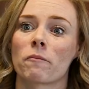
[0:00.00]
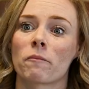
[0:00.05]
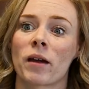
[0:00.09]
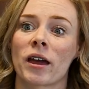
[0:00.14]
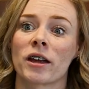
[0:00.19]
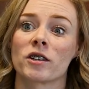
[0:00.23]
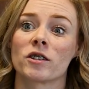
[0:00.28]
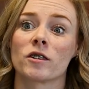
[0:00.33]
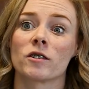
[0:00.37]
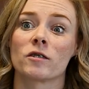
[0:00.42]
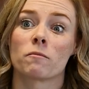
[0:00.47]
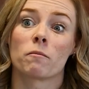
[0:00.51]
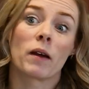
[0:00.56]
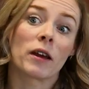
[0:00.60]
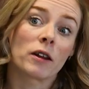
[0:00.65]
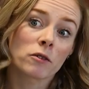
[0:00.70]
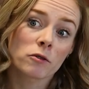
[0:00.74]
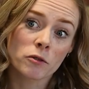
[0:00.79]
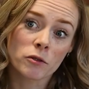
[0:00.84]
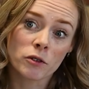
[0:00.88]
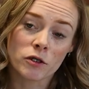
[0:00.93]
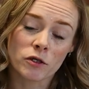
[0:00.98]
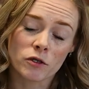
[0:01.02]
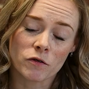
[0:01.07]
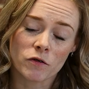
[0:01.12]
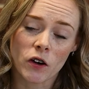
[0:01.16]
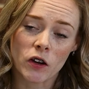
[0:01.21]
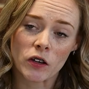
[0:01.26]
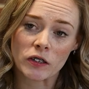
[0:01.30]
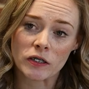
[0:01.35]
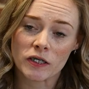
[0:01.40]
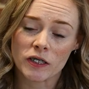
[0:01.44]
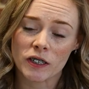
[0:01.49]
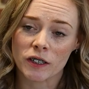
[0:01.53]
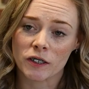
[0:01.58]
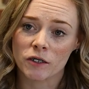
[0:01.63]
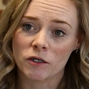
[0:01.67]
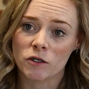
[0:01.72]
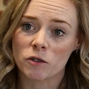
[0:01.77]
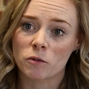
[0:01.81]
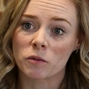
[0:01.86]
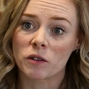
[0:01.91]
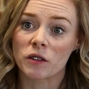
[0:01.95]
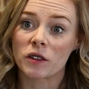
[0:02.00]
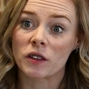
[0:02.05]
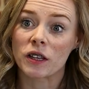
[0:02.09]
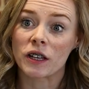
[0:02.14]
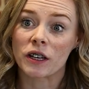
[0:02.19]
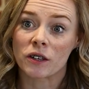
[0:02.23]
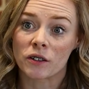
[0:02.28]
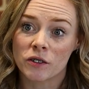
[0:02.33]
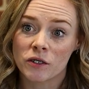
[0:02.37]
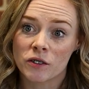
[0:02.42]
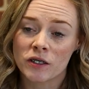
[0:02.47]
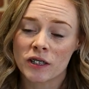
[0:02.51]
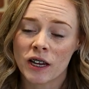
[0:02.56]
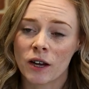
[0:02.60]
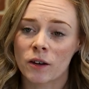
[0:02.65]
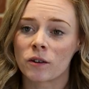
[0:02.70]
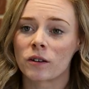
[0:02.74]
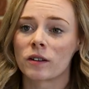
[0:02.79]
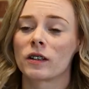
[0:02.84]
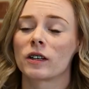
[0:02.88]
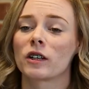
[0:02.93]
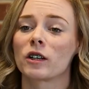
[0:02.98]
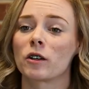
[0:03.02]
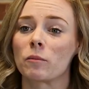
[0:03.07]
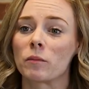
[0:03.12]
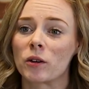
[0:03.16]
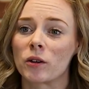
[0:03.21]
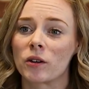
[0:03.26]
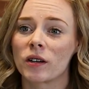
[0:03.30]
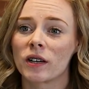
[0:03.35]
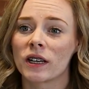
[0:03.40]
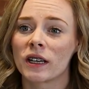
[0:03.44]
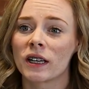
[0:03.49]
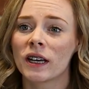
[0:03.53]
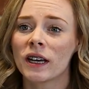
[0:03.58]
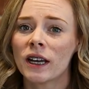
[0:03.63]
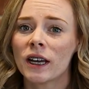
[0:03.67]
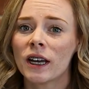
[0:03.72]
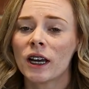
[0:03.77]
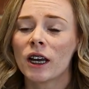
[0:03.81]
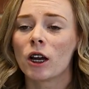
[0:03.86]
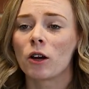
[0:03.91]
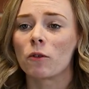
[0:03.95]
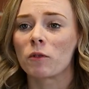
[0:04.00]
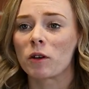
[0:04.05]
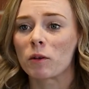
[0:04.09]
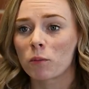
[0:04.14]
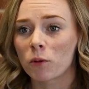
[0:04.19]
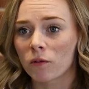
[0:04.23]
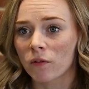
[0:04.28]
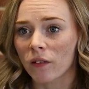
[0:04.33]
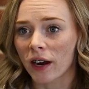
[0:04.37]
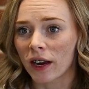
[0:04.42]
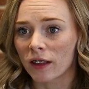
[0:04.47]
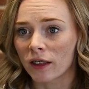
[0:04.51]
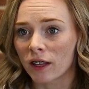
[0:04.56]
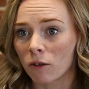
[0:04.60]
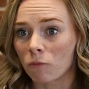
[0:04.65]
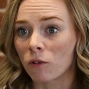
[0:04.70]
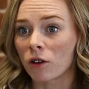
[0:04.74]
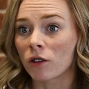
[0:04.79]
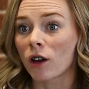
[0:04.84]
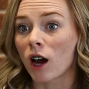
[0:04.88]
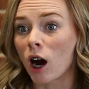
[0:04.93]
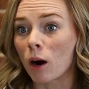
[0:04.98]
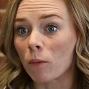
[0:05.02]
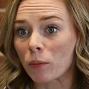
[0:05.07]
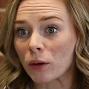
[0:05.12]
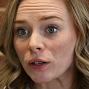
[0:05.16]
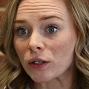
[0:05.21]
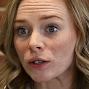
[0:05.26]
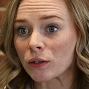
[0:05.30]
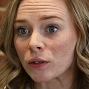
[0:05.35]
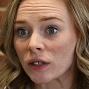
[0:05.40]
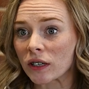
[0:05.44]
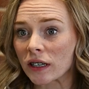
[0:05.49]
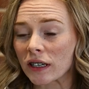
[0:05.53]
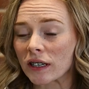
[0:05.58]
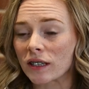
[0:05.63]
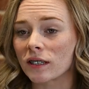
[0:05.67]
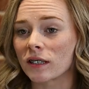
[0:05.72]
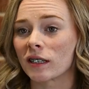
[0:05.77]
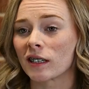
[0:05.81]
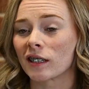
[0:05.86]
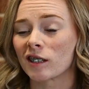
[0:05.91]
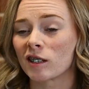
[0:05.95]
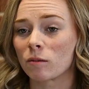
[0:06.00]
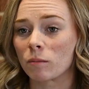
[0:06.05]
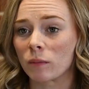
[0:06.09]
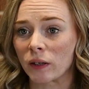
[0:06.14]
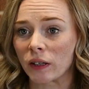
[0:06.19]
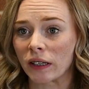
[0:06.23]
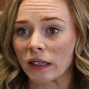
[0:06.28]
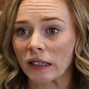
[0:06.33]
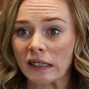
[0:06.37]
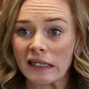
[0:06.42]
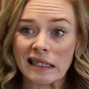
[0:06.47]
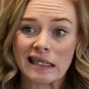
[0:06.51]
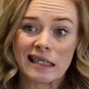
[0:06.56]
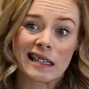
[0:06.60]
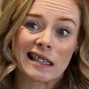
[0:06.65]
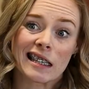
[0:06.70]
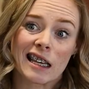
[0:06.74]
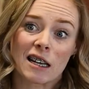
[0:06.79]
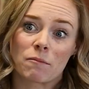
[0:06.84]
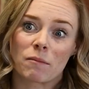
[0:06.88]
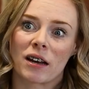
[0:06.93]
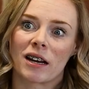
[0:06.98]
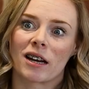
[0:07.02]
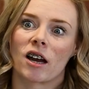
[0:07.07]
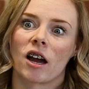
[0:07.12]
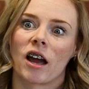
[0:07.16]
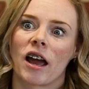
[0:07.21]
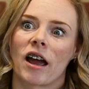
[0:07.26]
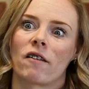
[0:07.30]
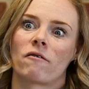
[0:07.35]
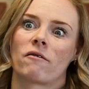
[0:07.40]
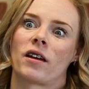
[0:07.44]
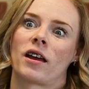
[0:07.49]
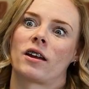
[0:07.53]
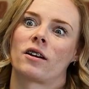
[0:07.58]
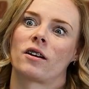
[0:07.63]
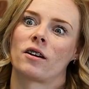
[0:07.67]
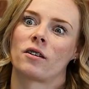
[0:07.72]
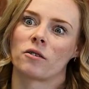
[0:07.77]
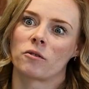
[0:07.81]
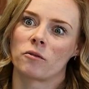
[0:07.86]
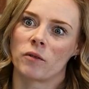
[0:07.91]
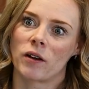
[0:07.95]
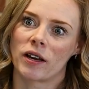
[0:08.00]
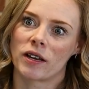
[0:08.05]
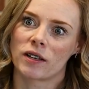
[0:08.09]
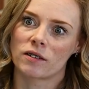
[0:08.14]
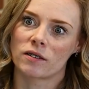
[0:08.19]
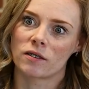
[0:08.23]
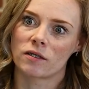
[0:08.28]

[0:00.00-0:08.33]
matches mentors or volunteers with littles out in the community, and we provide them with opportunities and experiences that they may not have had otherwise.